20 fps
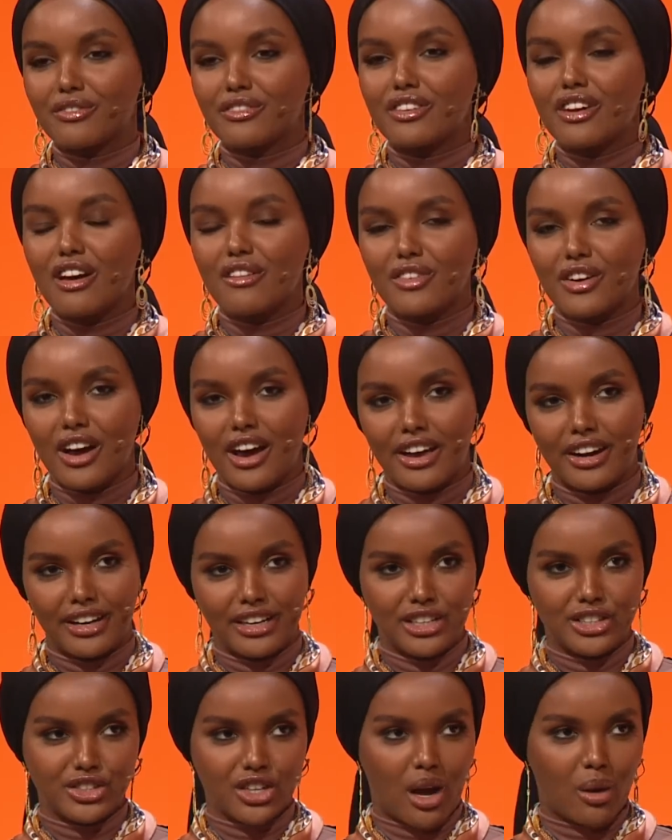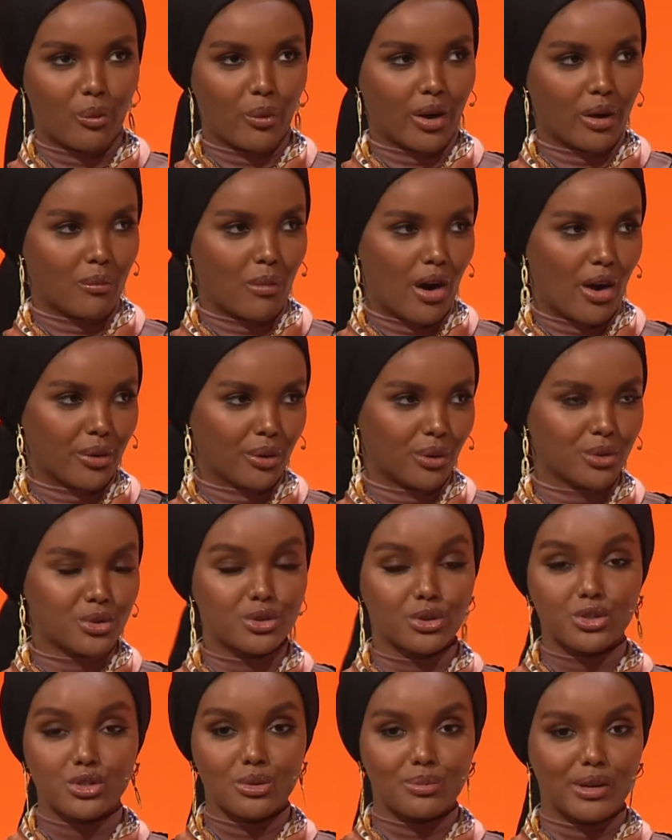never had a hijab-wearing model.
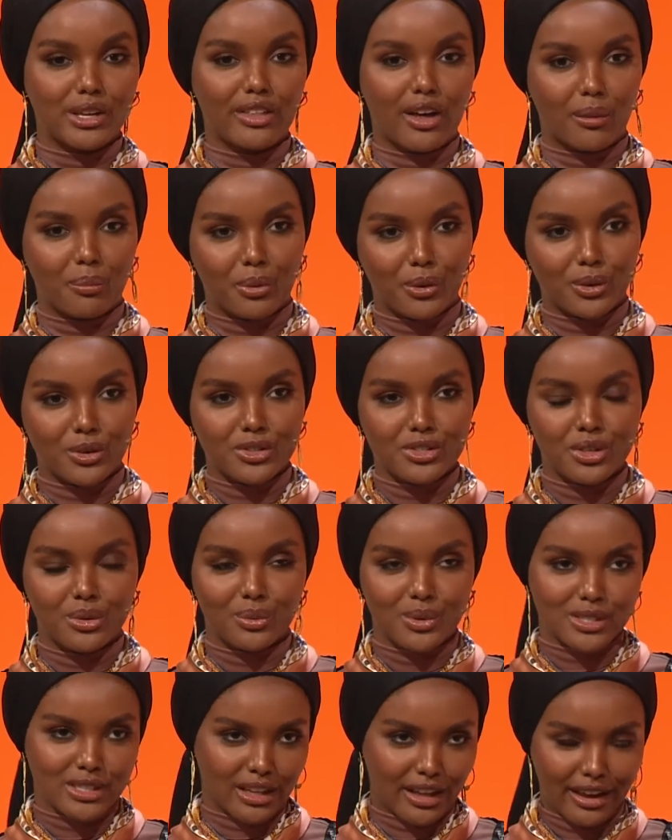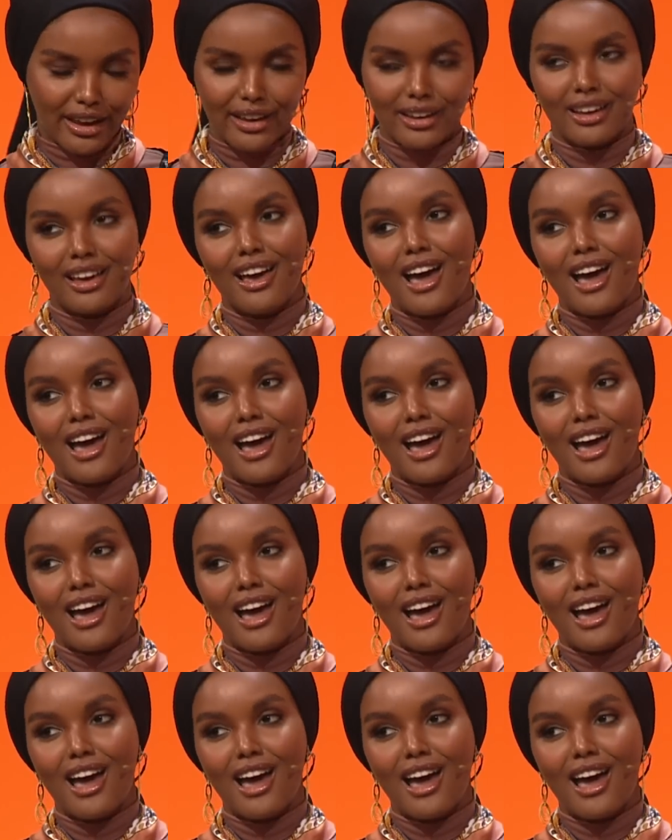So to be that person was like,